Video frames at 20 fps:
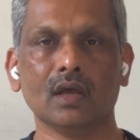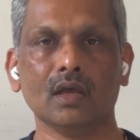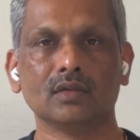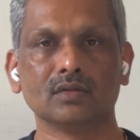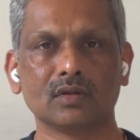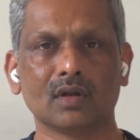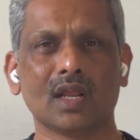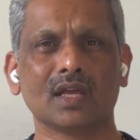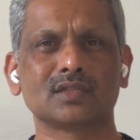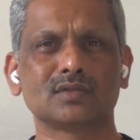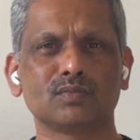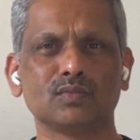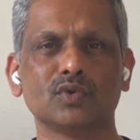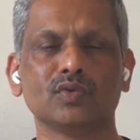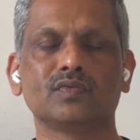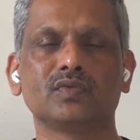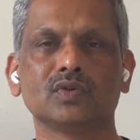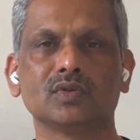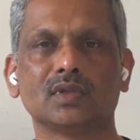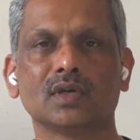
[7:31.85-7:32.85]
So let's
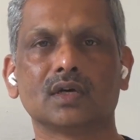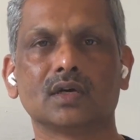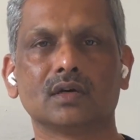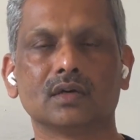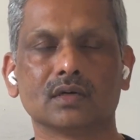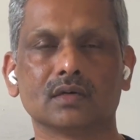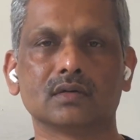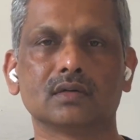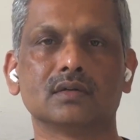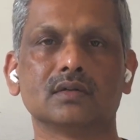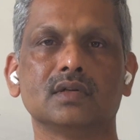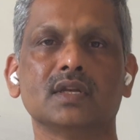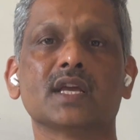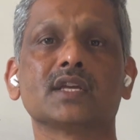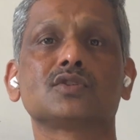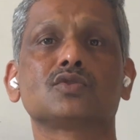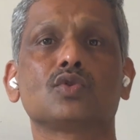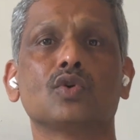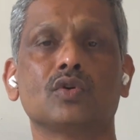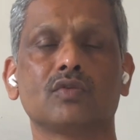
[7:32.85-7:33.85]
move to the
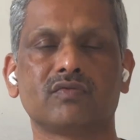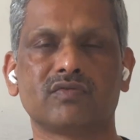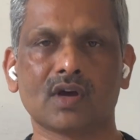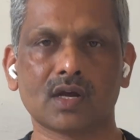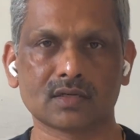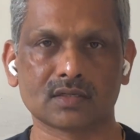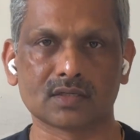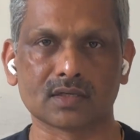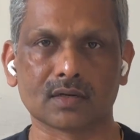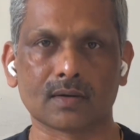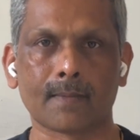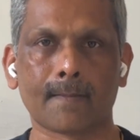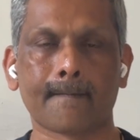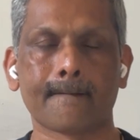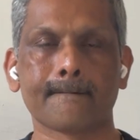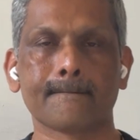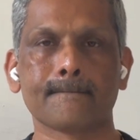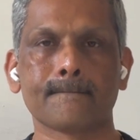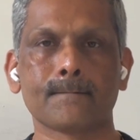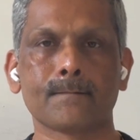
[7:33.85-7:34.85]
next core function,
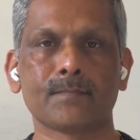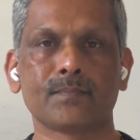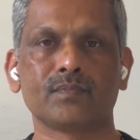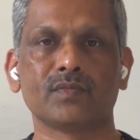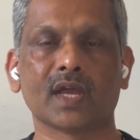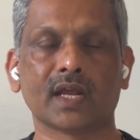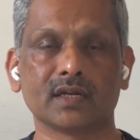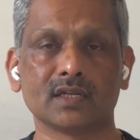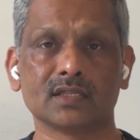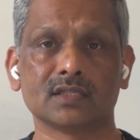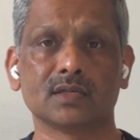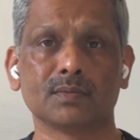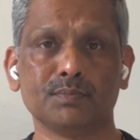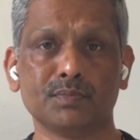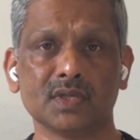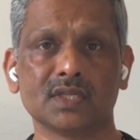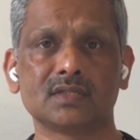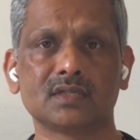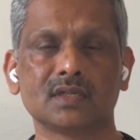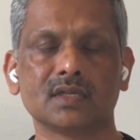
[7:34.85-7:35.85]
that is the
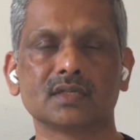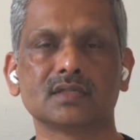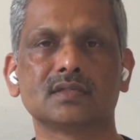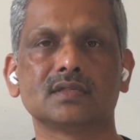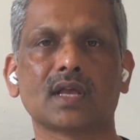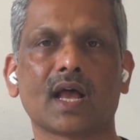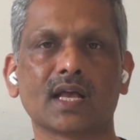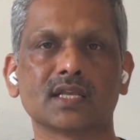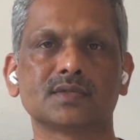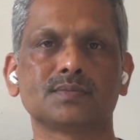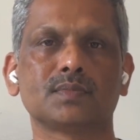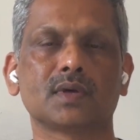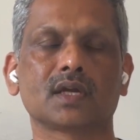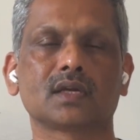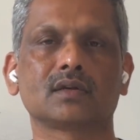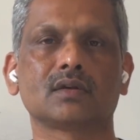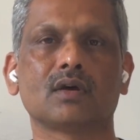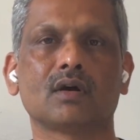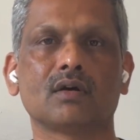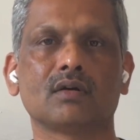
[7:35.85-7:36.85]
business
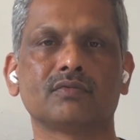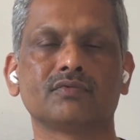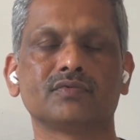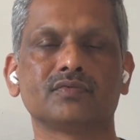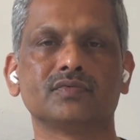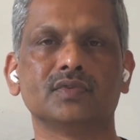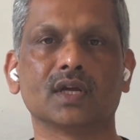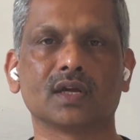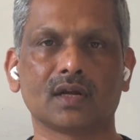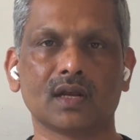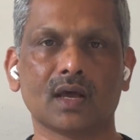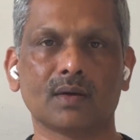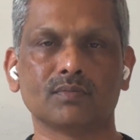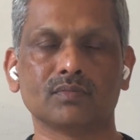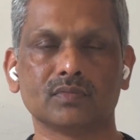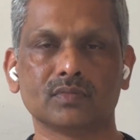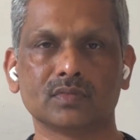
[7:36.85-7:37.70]
aspect of the club.